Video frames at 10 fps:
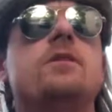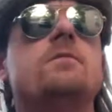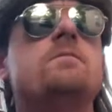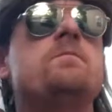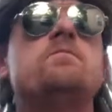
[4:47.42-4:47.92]
on.
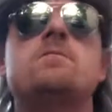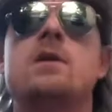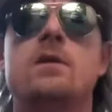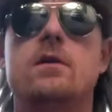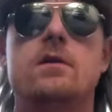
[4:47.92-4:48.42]

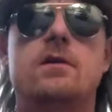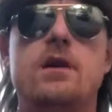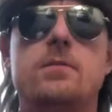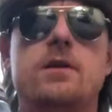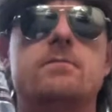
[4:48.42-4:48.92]

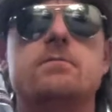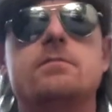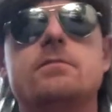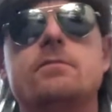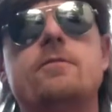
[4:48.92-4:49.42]
Not a big
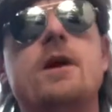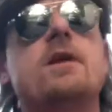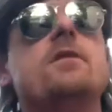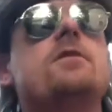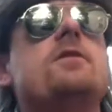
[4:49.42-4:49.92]
fan
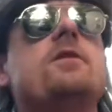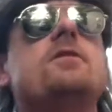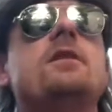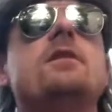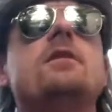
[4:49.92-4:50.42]
of those
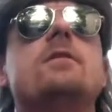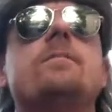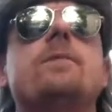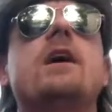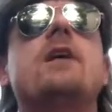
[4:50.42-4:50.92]
shows either.
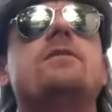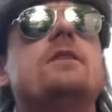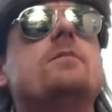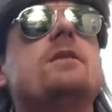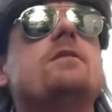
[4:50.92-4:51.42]
Like I've
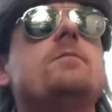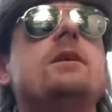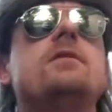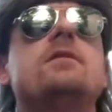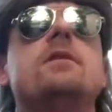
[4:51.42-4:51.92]
seen bits and
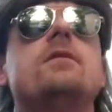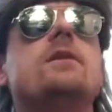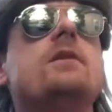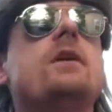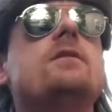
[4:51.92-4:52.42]
pieces of
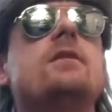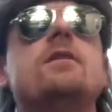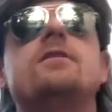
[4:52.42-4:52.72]
it, and I sit in their